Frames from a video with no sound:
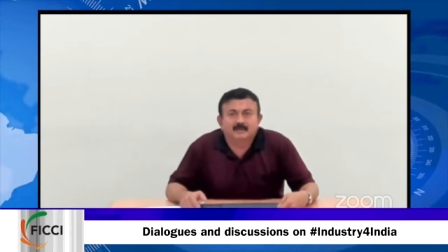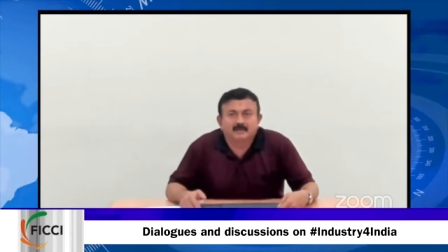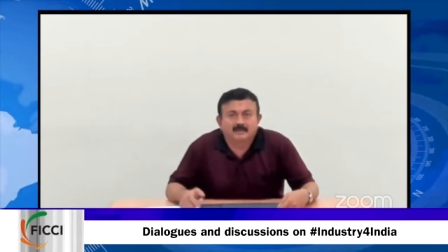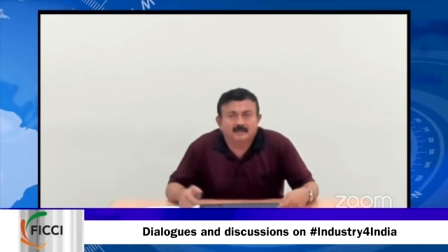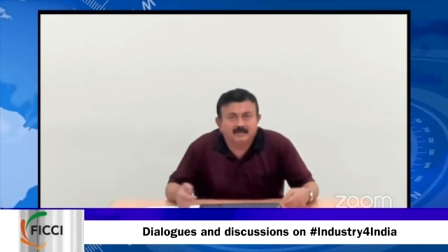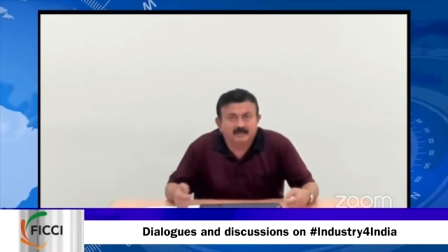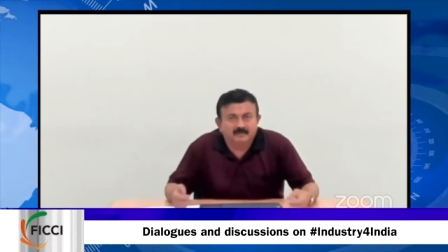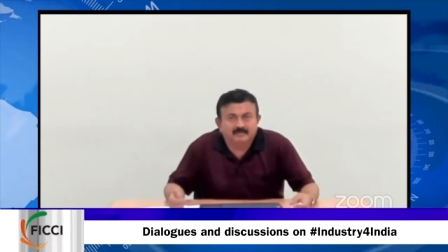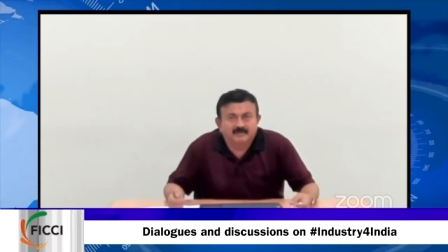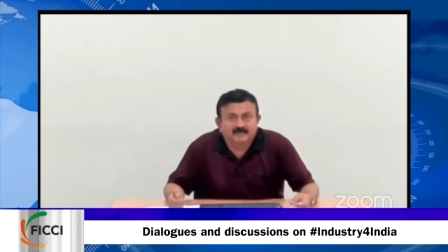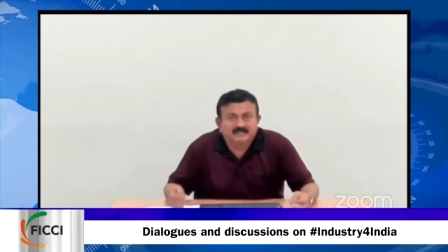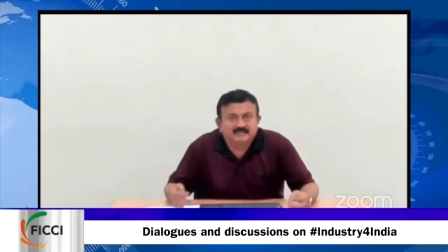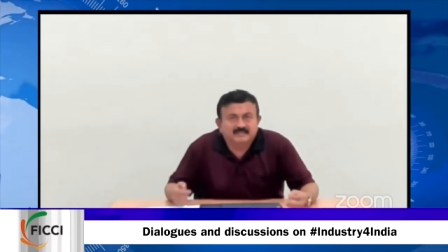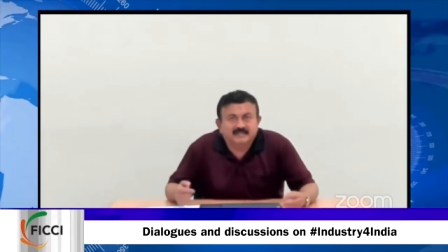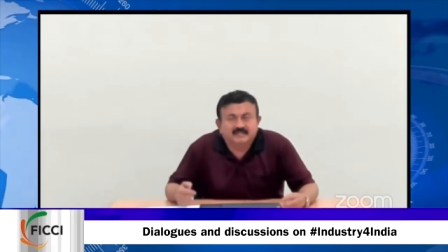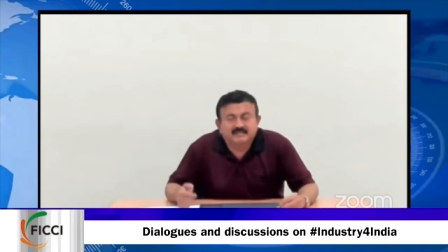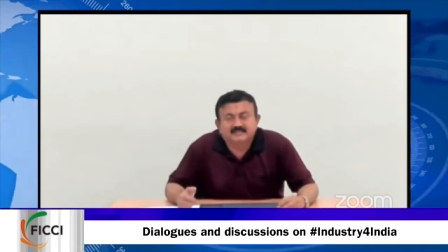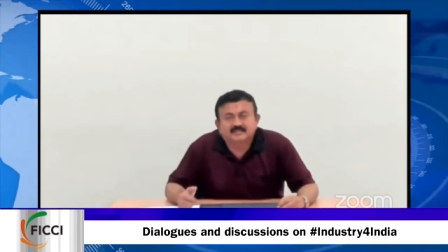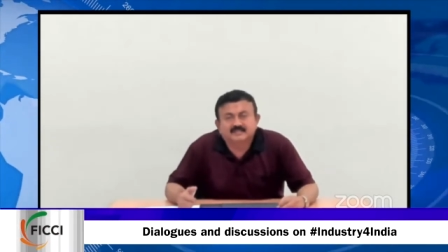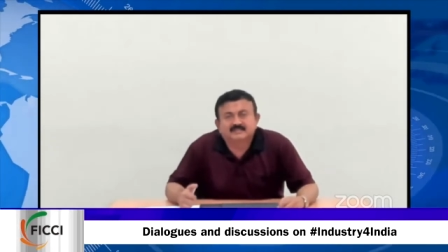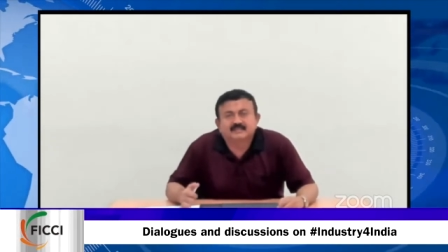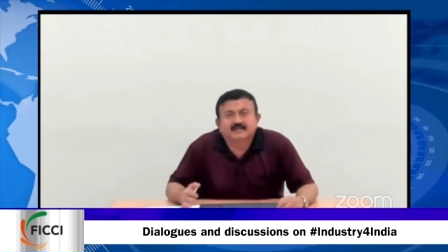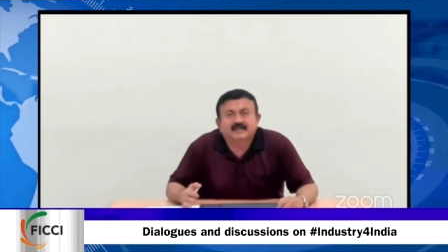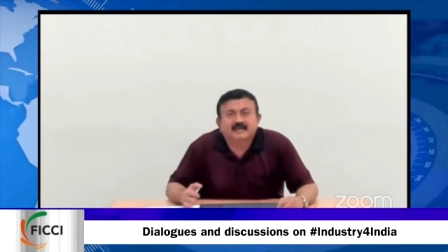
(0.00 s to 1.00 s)
uh, even
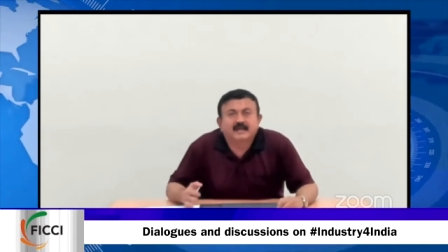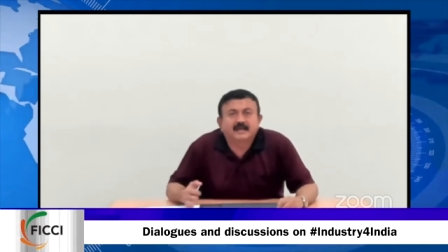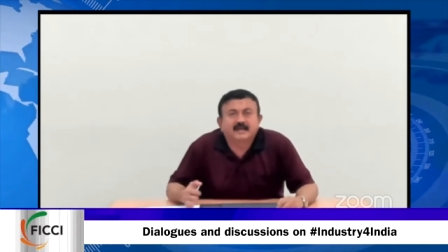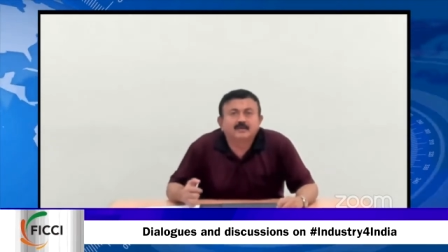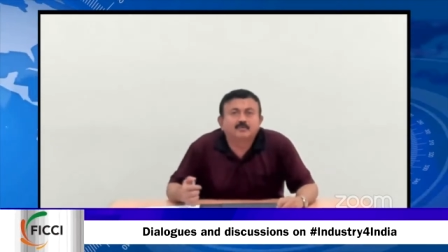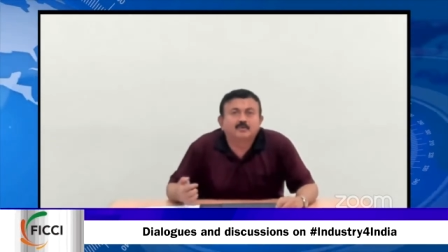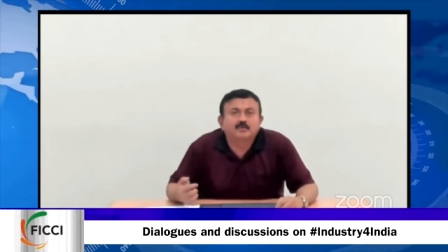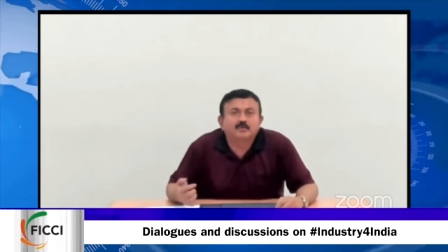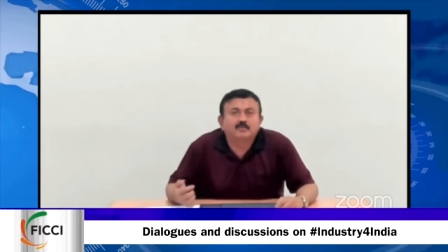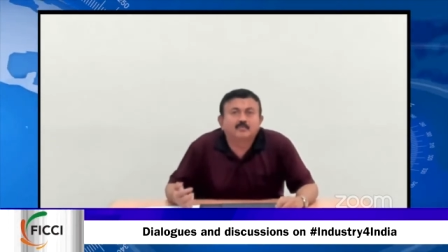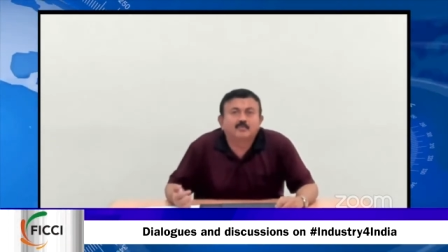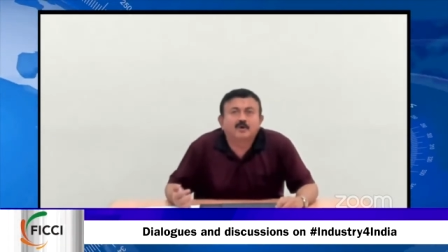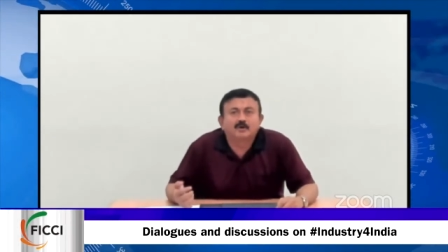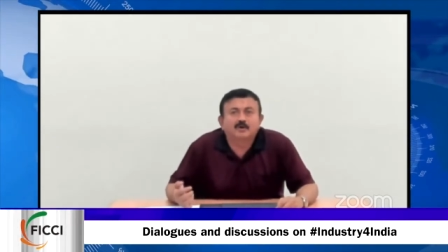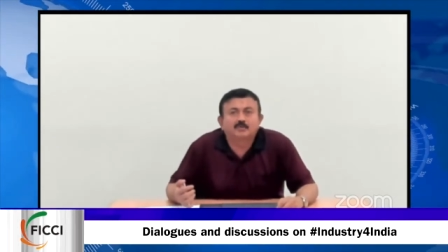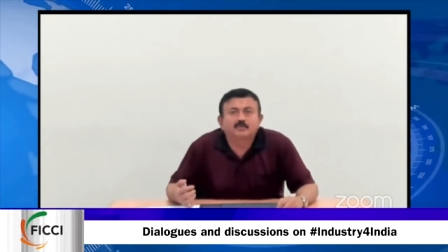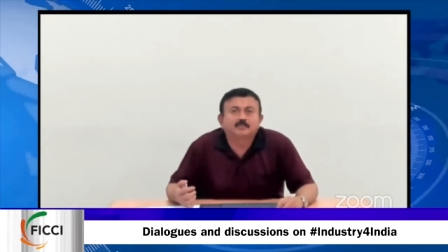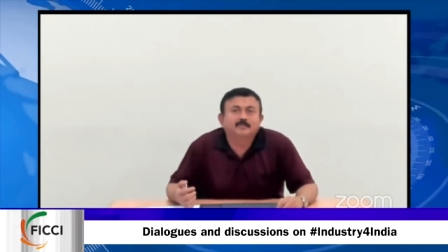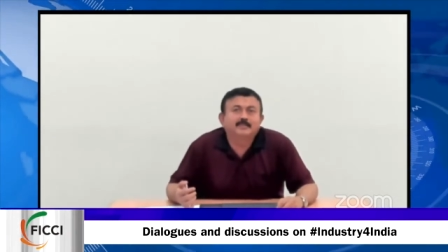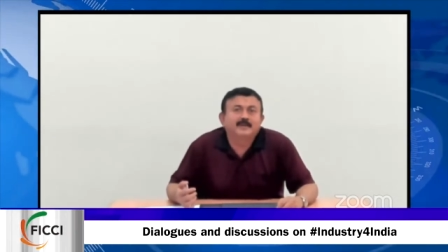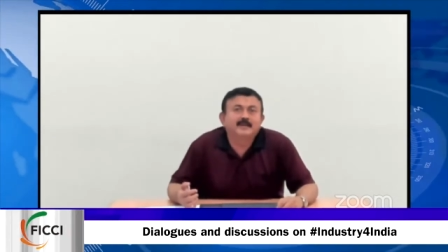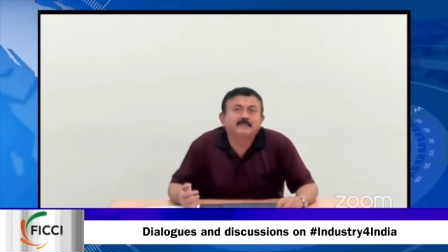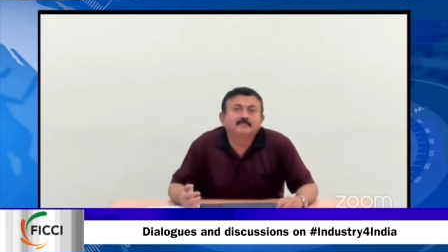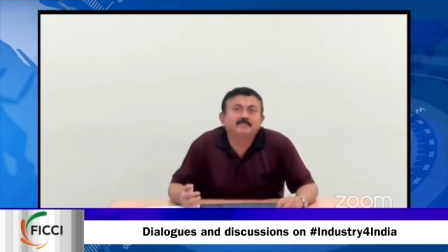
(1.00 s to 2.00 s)
Chhattisgarh, I don't want to
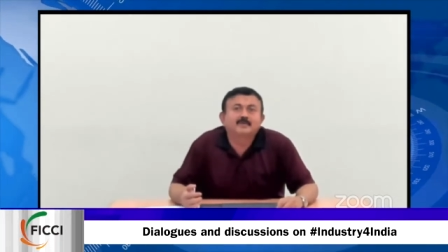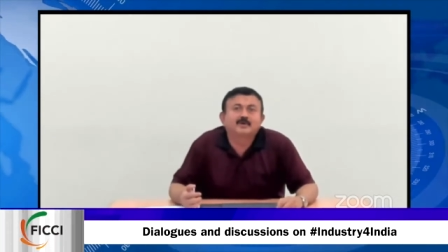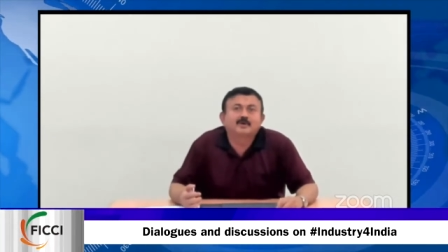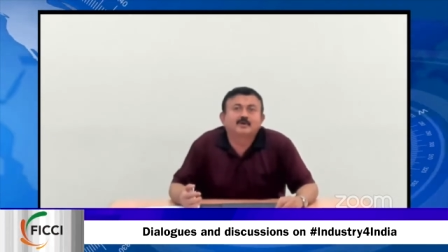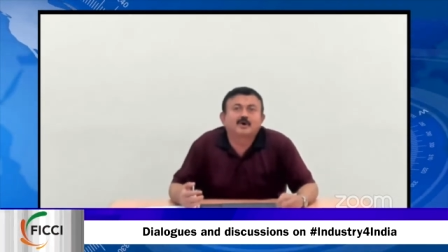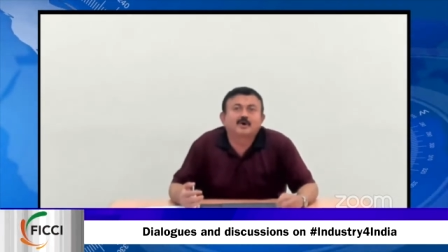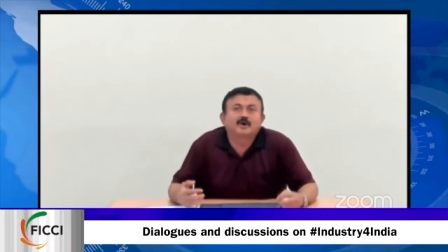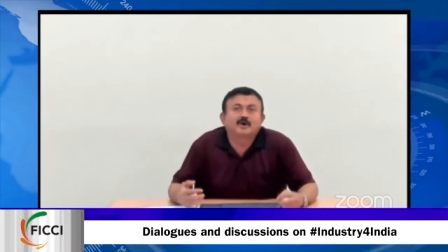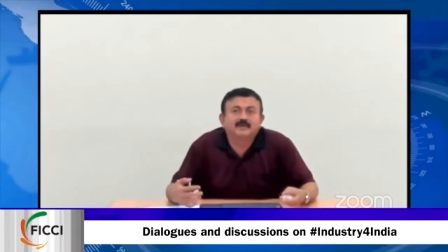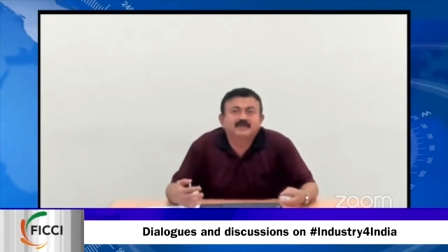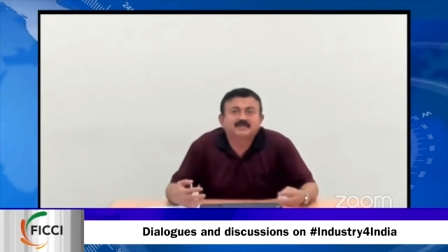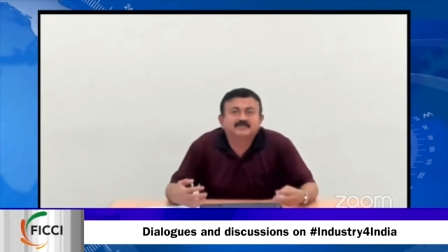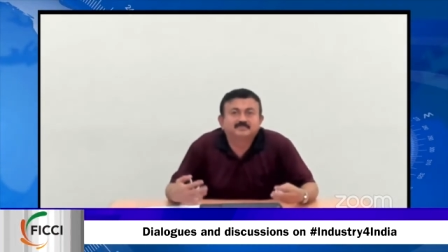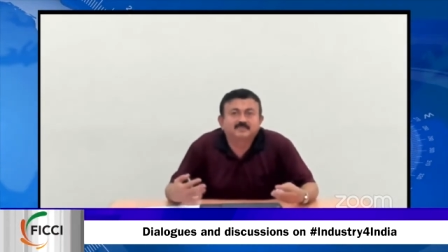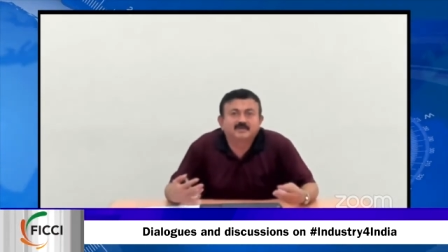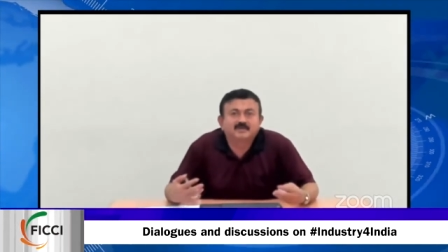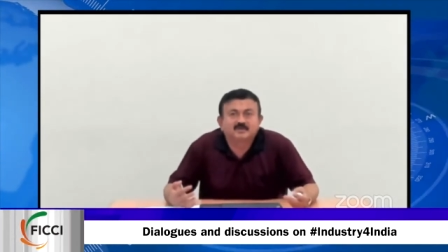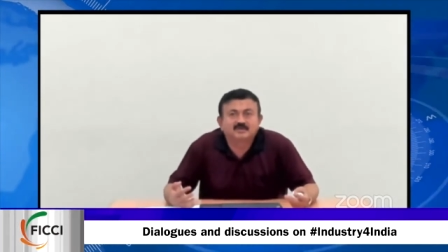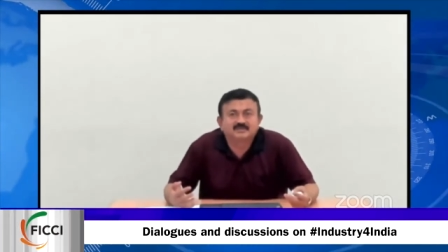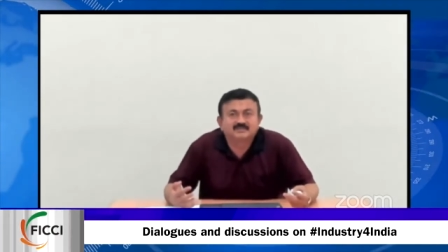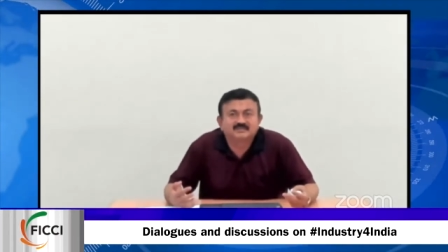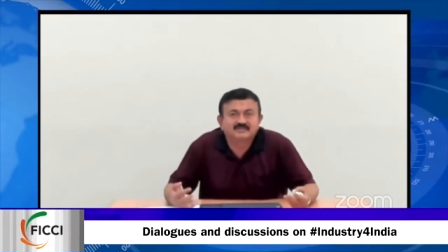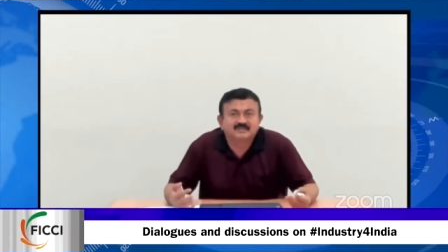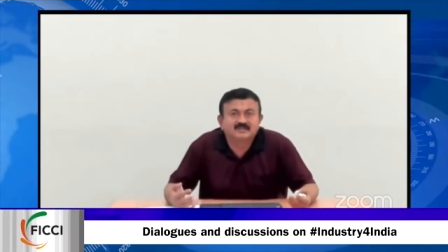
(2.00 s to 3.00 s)
blame the government
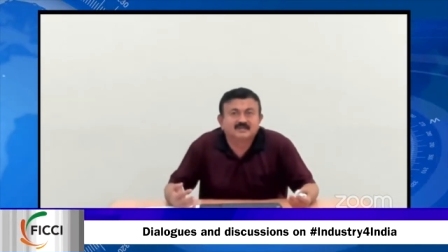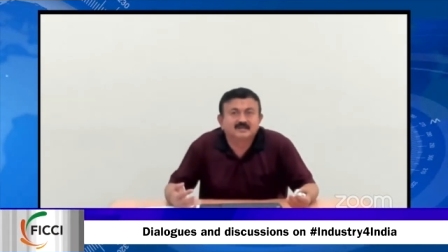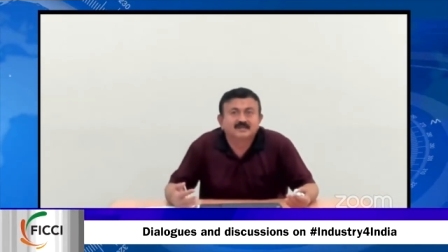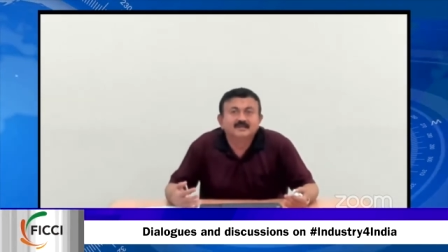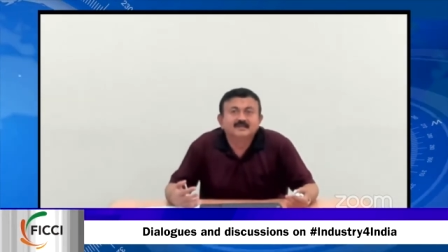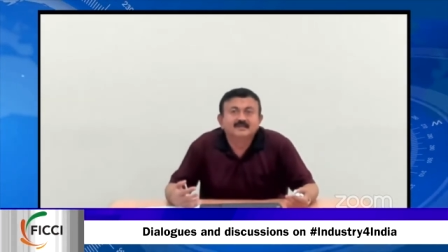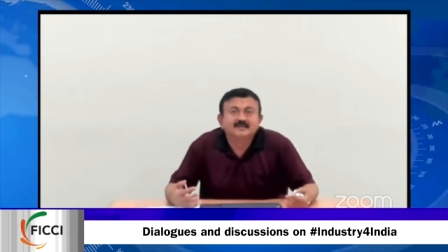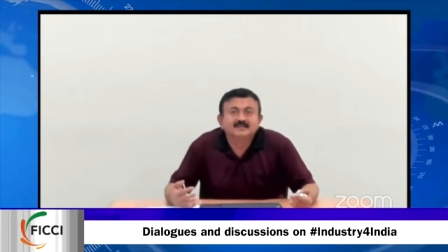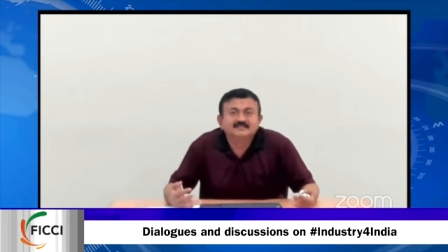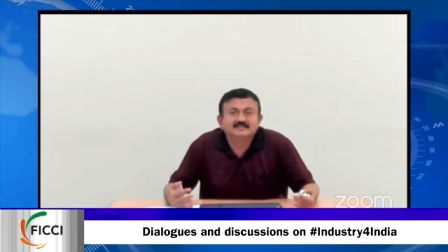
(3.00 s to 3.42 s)
because the